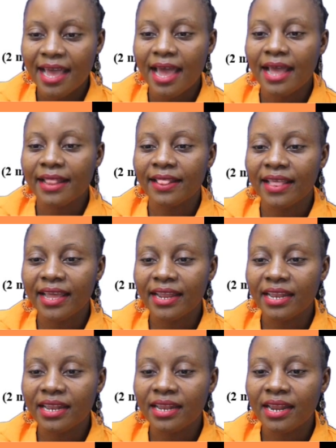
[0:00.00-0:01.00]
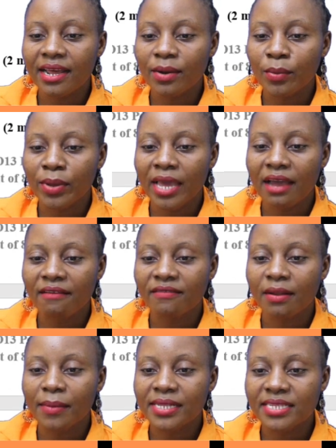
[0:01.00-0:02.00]
And then we have
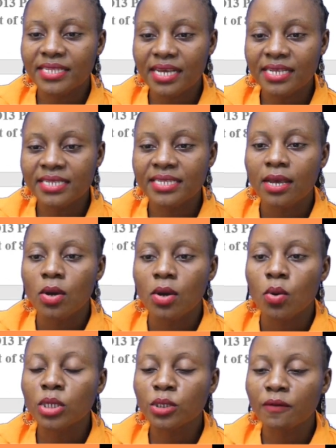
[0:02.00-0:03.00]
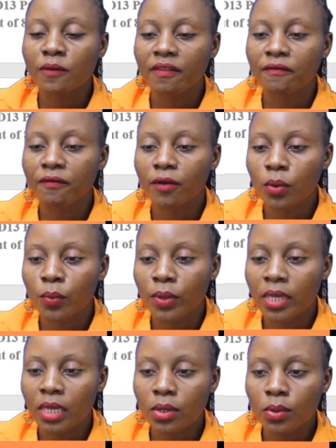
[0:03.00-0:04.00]
number 6. Which of the
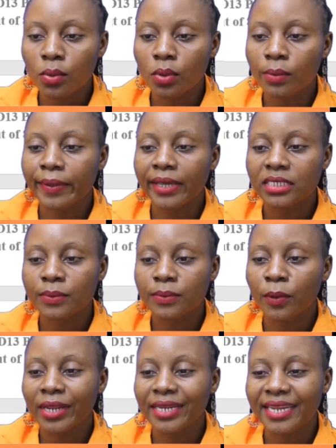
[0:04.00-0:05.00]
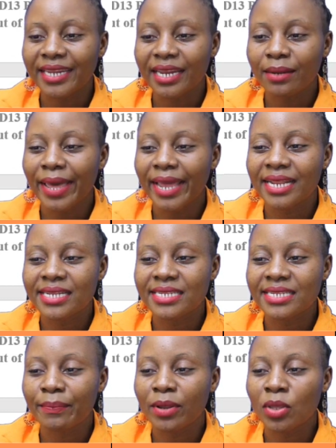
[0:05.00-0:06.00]
following could be exploited by an
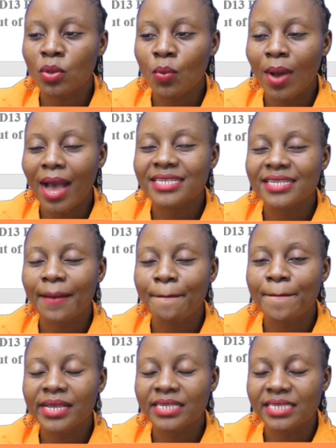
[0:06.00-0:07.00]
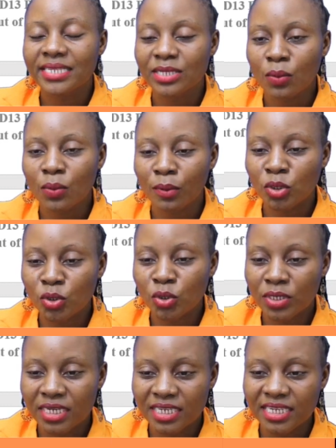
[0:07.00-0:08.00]
entrepreneur as a business
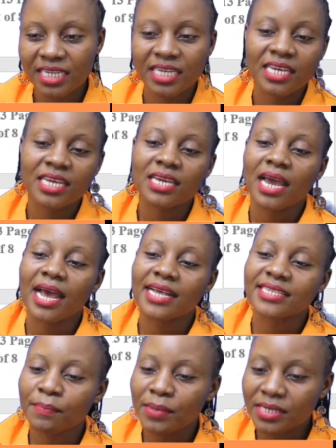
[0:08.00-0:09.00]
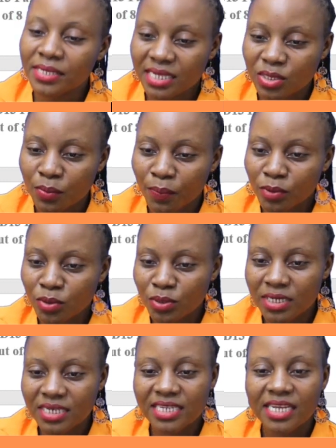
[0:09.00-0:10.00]
opportunity? As a business
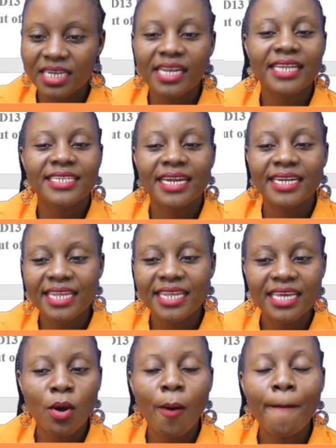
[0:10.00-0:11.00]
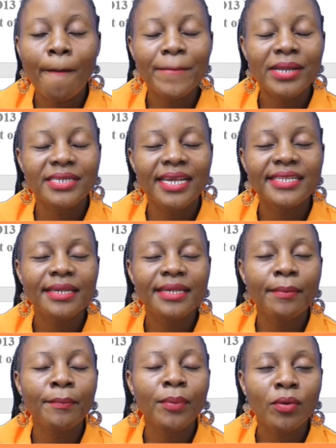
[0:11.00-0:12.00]
opportunity, letter D, competent
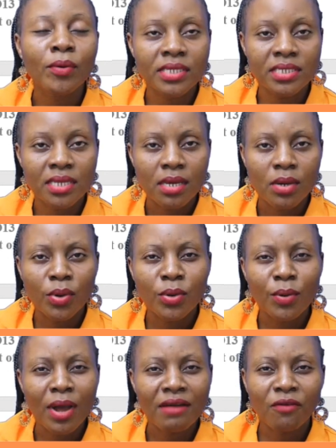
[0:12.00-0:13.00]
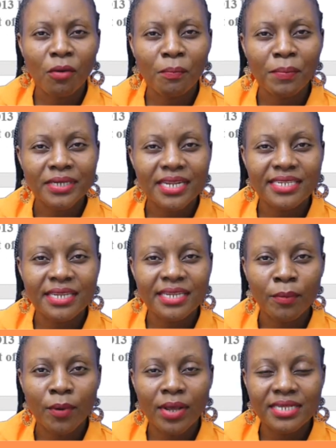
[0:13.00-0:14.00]
employees. When you have competent
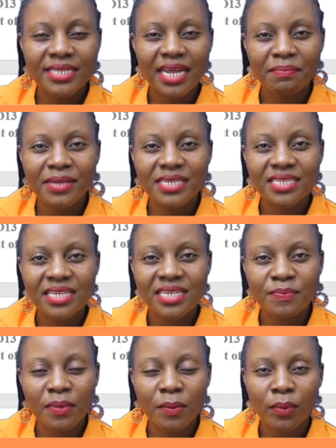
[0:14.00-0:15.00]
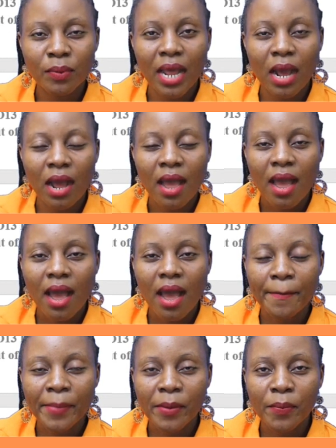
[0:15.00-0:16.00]
employees, that means these people are
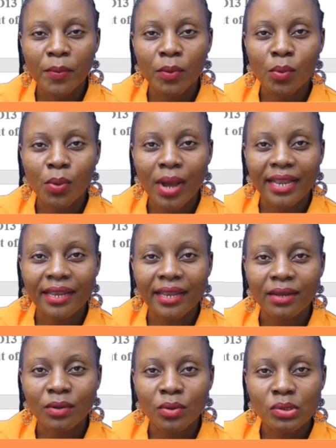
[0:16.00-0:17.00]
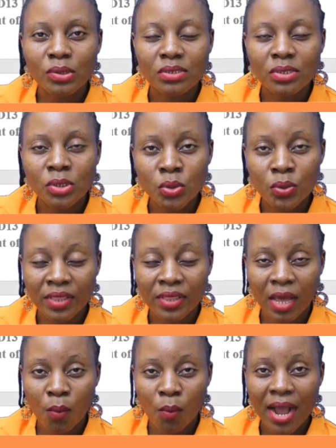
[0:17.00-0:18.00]
people who can do
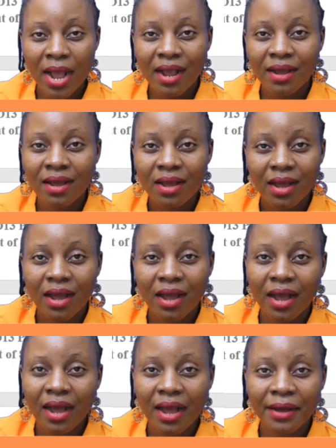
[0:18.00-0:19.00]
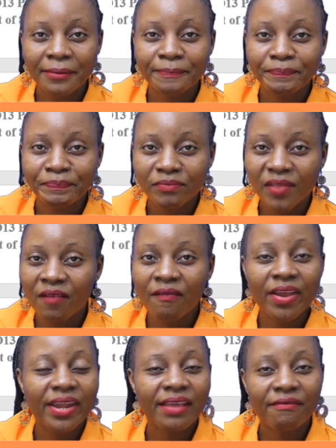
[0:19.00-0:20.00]
their work
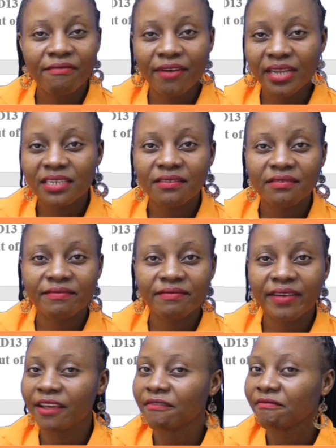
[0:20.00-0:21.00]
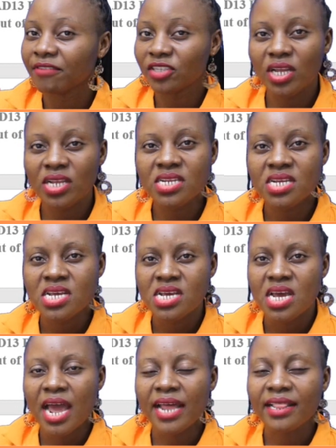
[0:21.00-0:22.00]
very effective, very efficient,
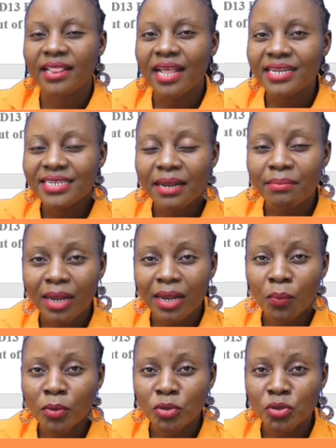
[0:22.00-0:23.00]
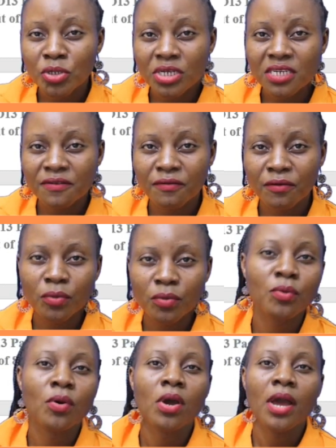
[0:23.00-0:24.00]
and that can be an opportunity for
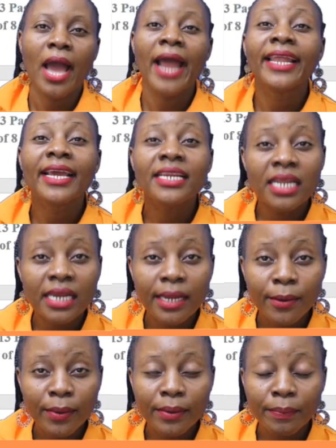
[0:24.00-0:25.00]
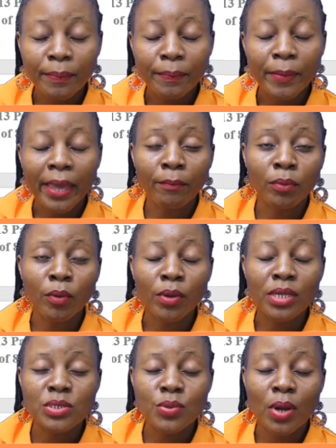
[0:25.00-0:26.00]
you. Unlike dealing with
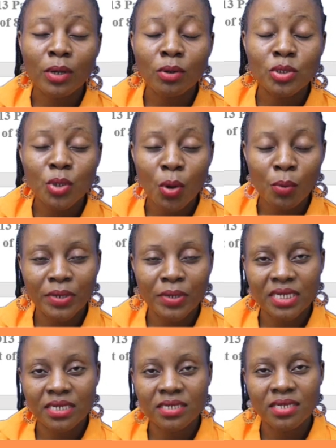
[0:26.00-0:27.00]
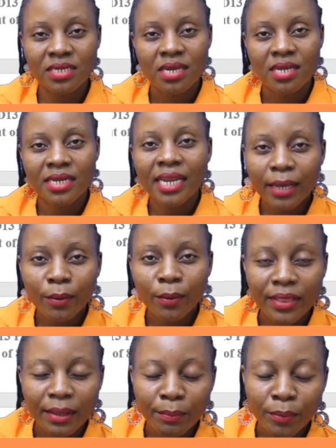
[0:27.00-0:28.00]
employees who are not competent, dealing
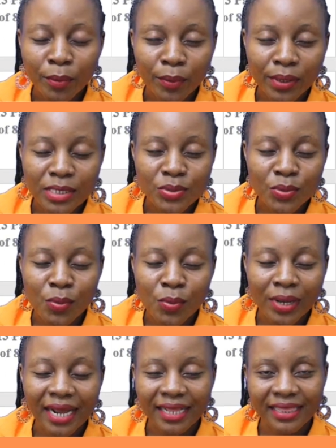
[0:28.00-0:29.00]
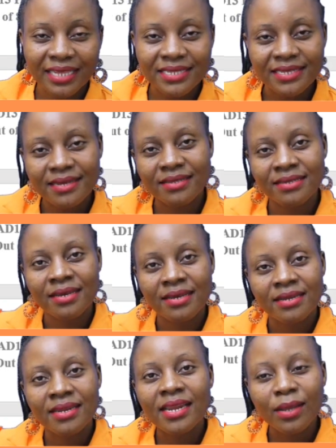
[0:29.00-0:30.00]
with employees who lack the skills,
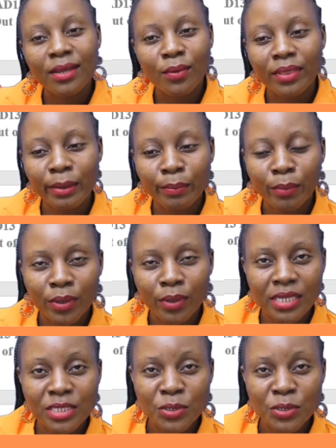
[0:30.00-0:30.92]
dealing with employees